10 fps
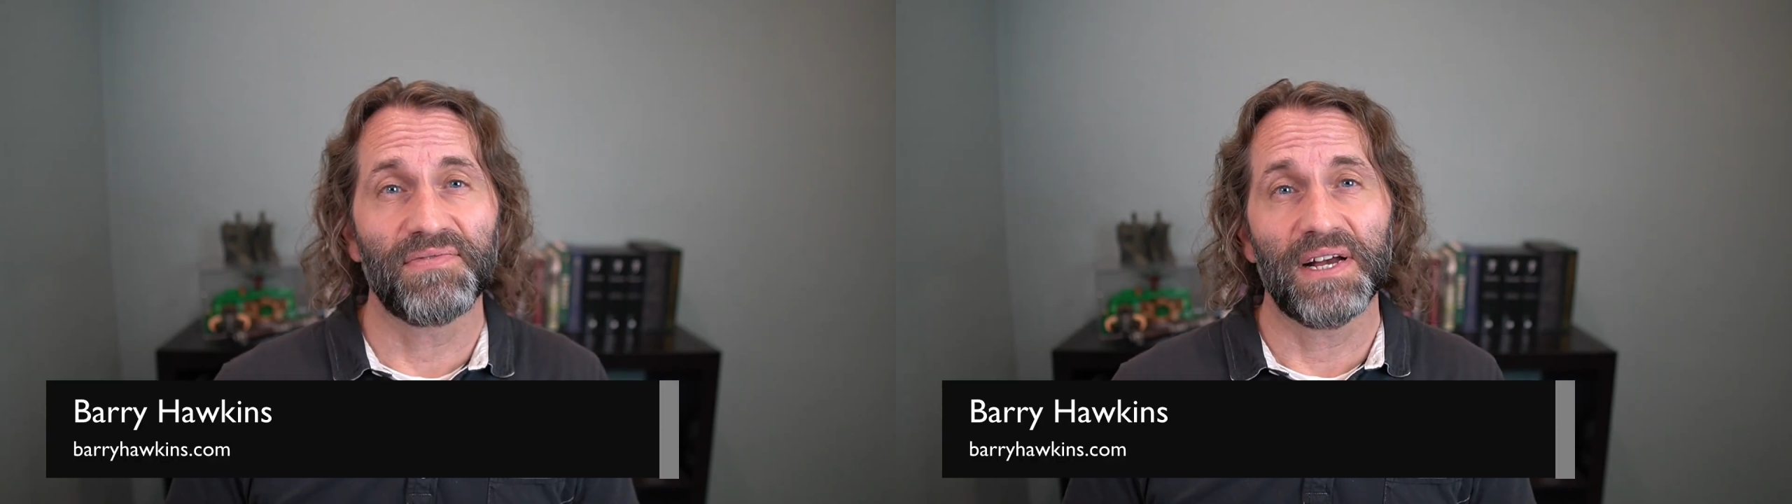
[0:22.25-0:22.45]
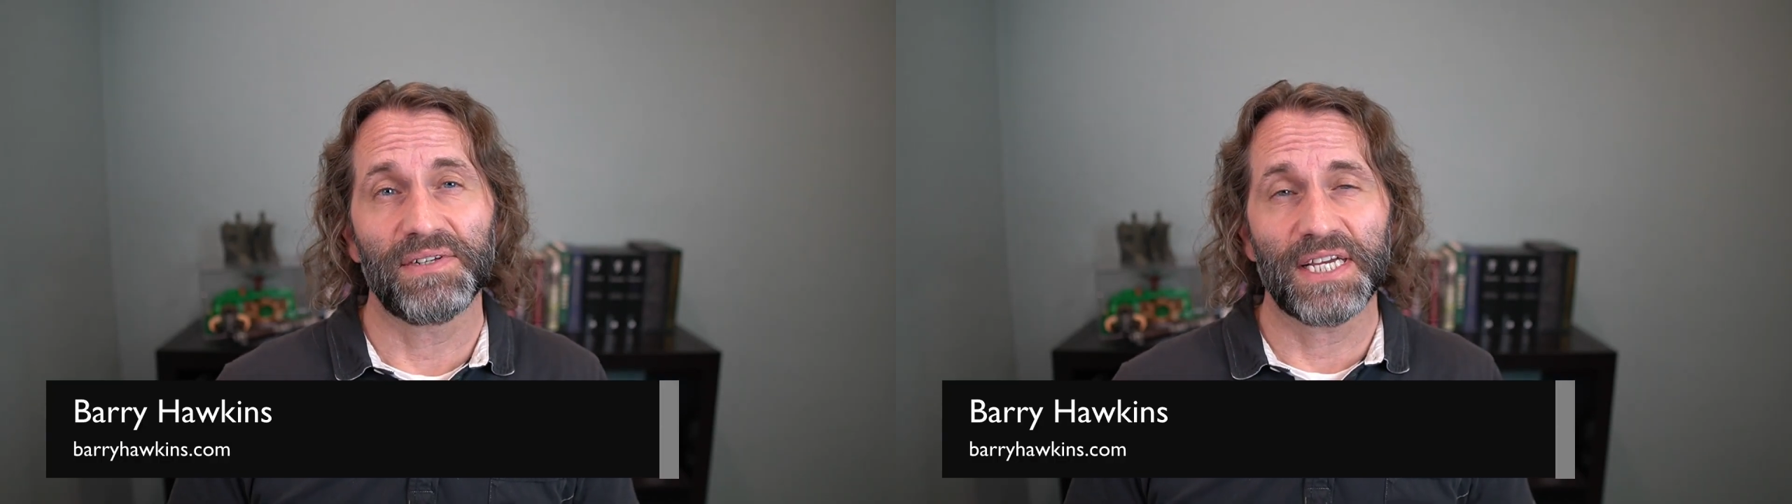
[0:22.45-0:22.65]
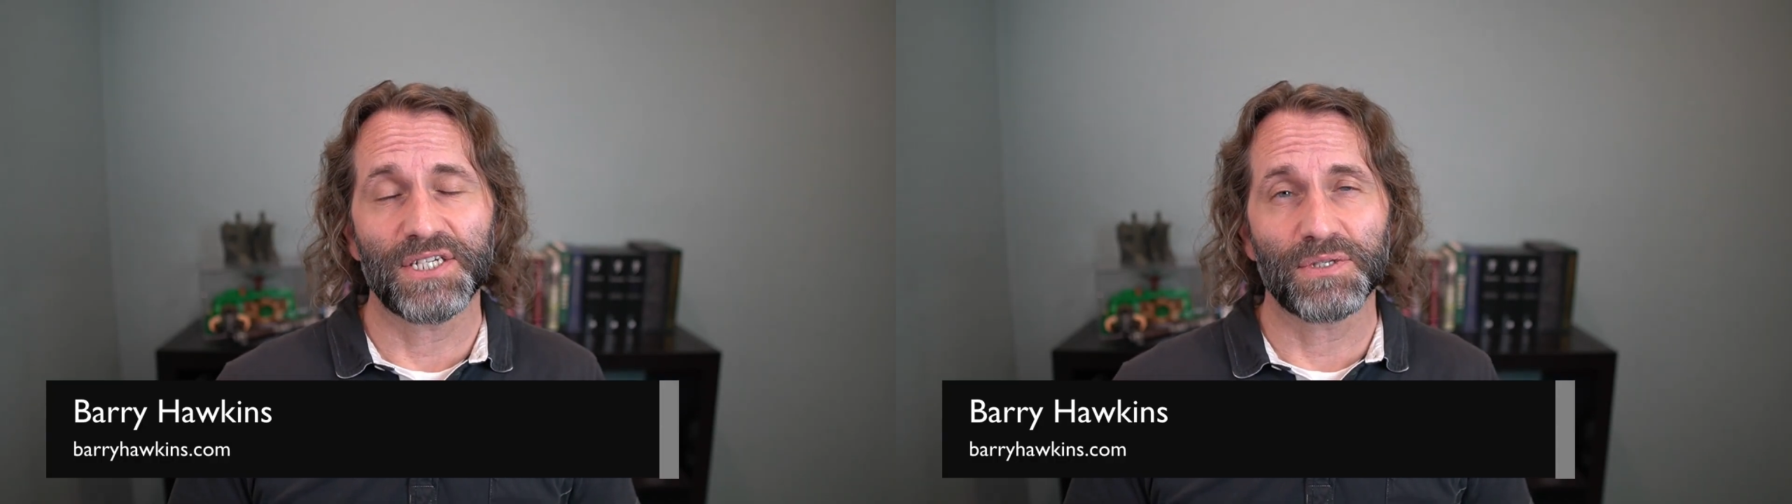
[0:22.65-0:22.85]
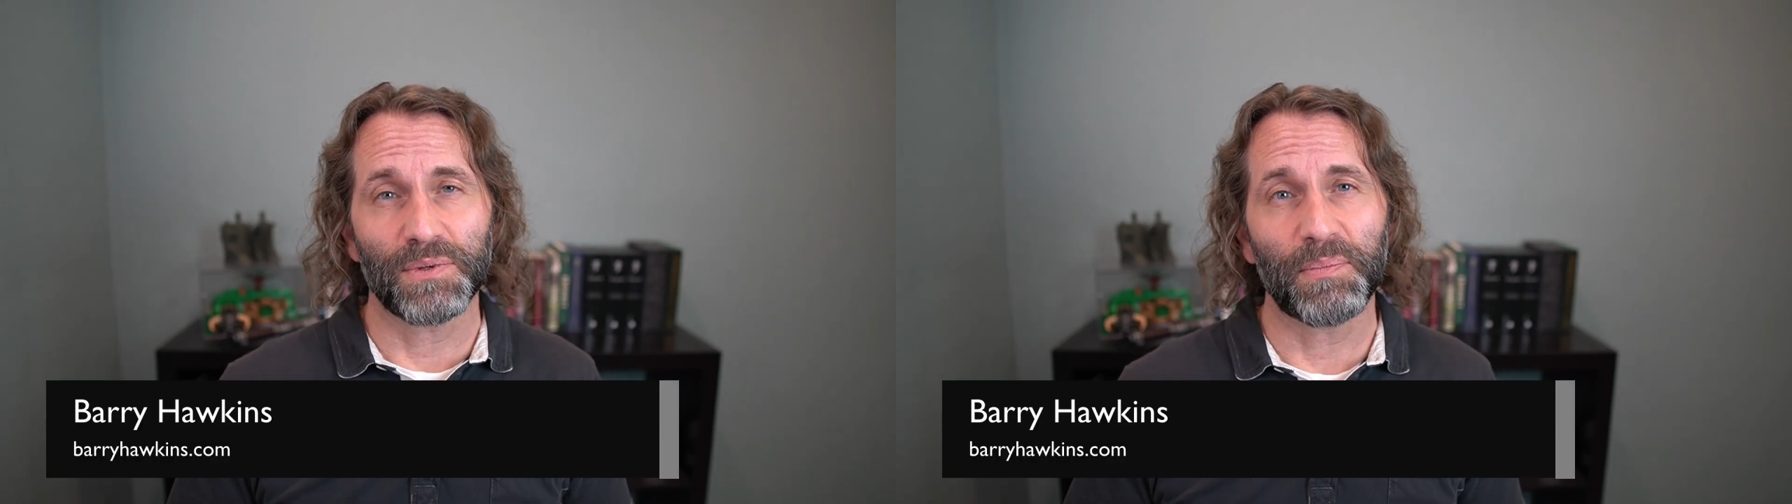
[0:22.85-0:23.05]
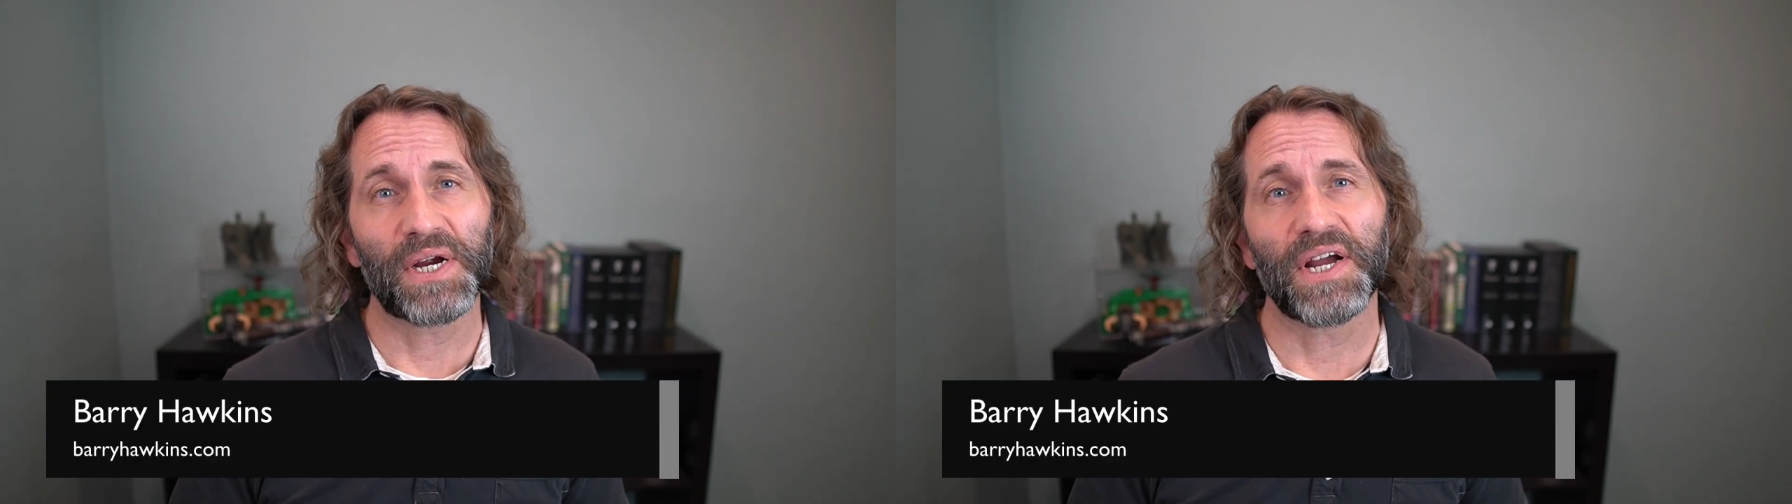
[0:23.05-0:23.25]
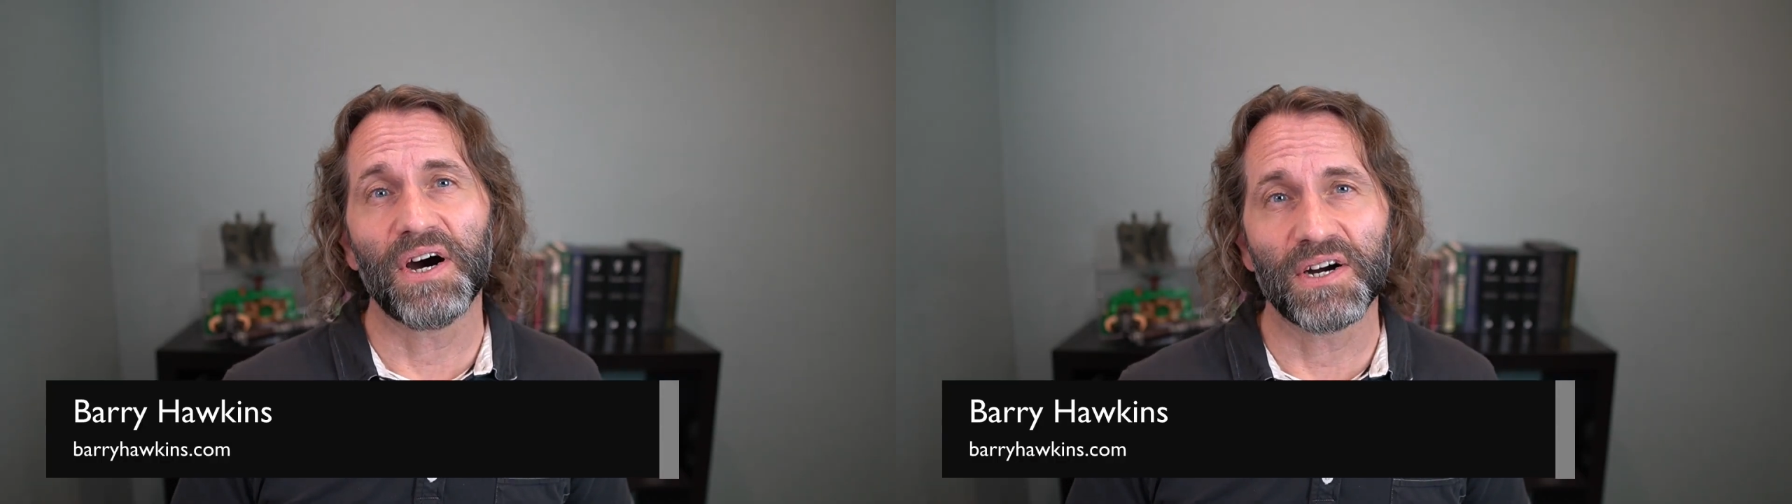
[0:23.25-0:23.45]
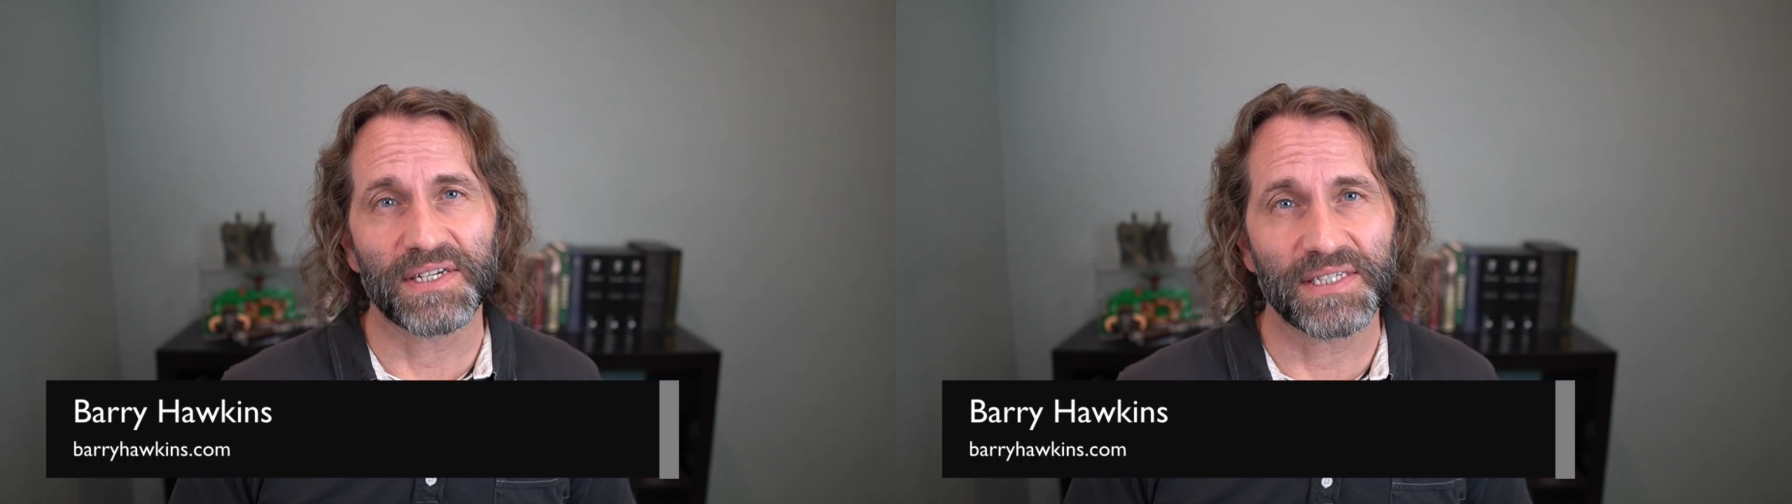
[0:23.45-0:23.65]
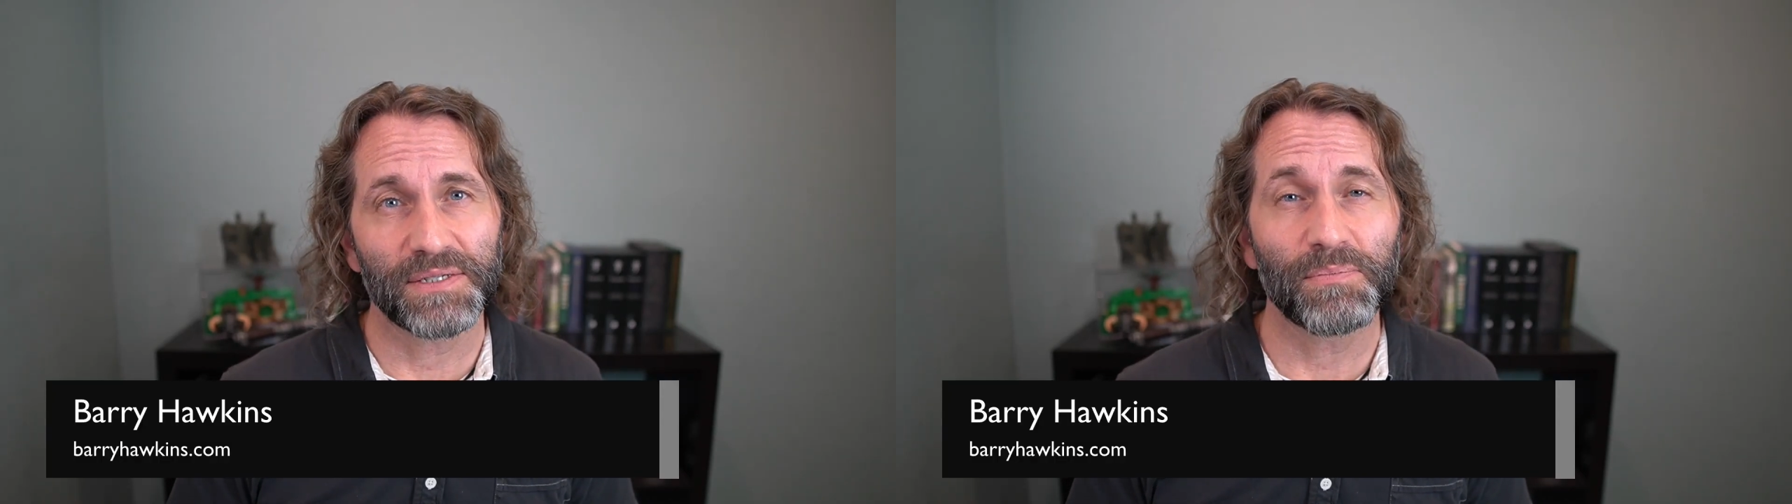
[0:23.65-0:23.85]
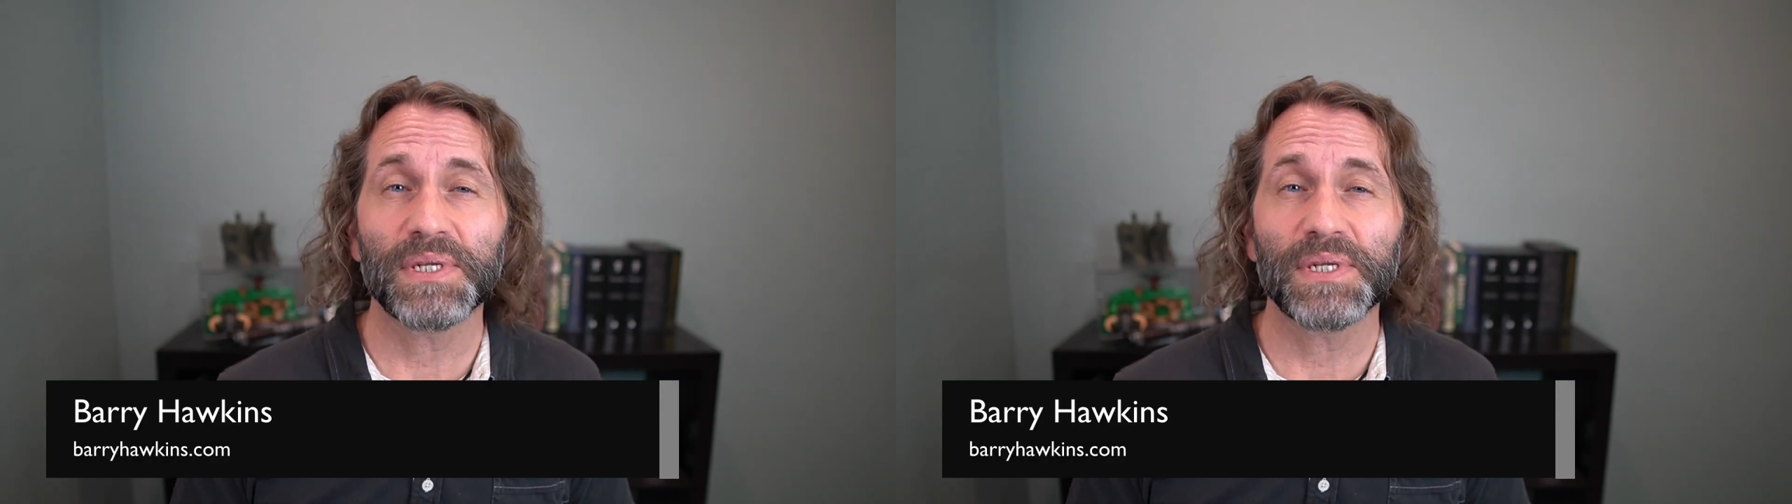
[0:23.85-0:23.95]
Foundations with Barry Hawkins.